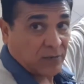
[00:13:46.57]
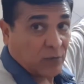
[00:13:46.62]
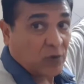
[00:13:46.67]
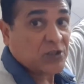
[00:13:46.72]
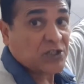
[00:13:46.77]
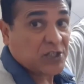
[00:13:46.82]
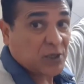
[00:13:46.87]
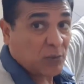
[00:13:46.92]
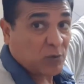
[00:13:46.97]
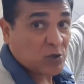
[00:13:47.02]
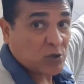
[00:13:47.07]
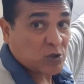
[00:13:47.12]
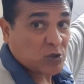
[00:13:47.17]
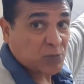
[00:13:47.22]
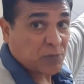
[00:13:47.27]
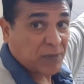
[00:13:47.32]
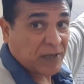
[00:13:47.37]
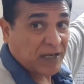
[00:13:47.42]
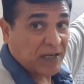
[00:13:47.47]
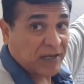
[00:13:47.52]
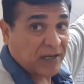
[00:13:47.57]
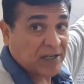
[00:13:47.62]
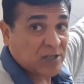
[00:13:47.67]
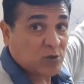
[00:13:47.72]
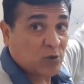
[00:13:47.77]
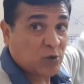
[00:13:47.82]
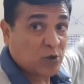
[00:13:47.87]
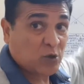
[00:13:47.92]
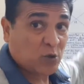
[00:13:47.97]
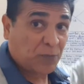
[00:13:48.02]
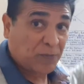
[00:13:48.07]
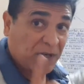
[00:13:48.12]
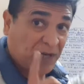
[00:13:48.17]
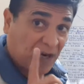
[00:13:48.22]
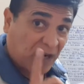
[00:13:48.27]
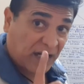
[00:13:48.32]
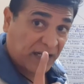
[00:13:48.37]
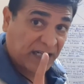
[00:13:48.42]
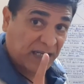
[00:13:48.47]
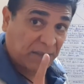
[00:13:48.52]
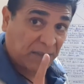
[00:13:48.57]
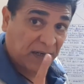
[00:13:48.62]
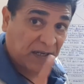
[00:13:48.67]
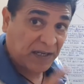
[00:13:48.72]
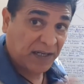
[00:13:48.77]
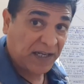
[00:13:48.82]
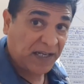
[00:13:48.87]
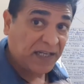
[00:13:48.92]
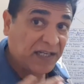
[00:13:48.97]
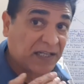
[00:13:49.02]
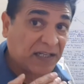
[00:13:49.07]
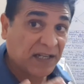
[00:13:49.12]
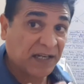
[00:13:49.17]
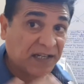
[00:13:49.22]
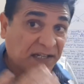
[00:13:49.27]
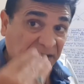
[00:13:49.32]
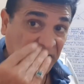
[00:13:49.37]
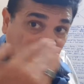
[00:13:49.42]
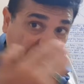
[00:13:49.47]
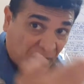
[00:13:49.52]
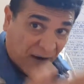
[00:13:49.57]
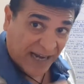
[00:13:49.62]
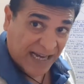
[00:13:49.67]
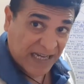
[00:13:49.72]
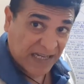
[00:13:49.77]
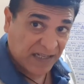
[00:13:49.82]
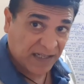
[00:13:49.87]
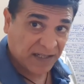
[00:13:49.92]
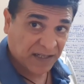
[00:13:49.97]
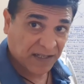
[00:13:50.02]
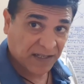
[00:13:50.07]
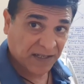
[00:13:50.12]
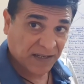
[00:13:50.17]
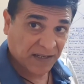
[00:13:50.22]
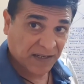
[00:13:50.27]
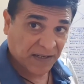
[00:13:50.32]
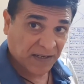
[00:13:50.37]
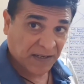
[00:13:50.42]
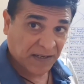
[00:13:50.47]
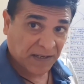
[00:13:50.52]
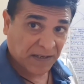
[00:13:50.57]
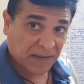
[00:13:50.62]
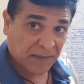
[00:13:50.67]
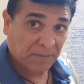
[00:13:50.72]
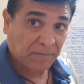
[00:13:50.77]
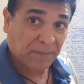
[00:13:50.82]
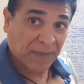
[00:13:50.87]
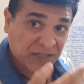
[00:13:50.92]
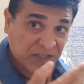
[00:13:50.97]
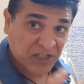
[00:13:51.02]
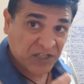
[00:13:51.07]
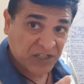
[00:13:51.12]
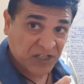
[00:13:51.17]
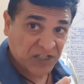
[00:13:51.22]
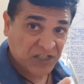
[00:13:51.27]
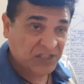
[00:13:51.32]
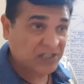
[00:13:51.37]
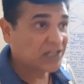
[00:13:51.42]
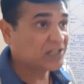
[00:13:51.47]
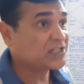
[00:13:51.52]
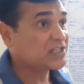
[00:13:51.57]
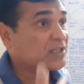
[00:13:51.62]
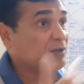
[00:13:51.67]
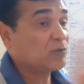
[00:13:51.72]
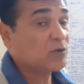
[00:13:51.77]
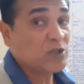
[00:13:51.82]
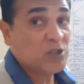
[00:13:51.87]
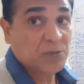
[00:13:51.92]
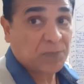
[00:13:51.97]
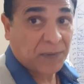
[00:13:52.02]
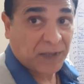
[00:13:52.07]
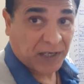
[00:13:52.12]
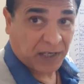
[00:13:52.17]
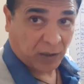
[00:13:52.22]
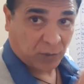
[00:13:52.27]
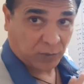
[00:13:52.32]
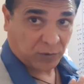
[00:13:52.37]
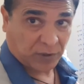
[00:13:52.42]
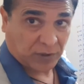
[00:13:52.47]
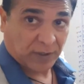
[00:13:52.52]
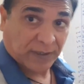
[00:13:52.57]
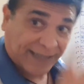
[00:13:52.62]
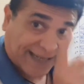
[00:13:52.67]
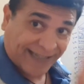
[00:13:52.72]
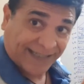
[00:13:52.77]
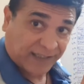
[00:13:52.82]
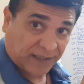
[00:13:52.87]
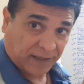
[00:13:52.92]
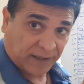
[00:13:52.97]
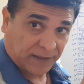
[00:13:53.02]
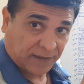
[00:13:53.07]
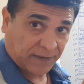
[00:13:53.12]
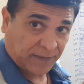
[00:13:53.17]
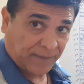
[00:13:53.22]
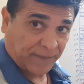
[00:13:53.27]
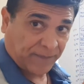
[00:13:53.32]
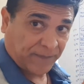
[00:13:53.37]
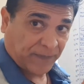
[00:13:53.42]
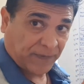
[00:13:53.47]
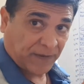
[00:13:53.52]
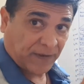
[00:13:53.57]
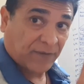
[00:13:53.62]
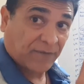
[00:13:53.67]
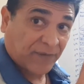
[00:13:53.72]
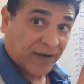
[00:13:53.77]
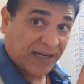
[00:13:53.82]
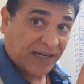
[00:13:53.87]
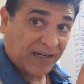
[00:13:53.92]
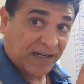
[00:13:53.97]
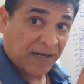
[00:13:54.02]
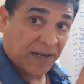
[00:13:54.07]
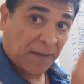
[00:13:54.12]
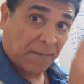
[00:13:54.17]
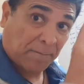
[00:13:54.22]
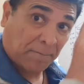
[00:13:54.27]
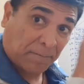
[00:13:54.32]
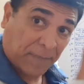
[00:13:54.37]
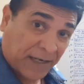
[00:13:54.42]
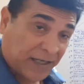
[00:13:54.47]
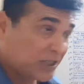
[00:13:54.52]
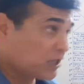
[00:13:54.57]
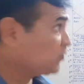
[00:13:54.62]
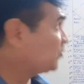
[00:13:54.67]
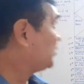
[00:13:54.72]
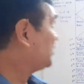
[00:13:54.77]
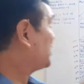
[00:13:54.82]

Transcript: what she wants to speak is going to be ultimately the divine messages that she would speak out. Later, when Mercury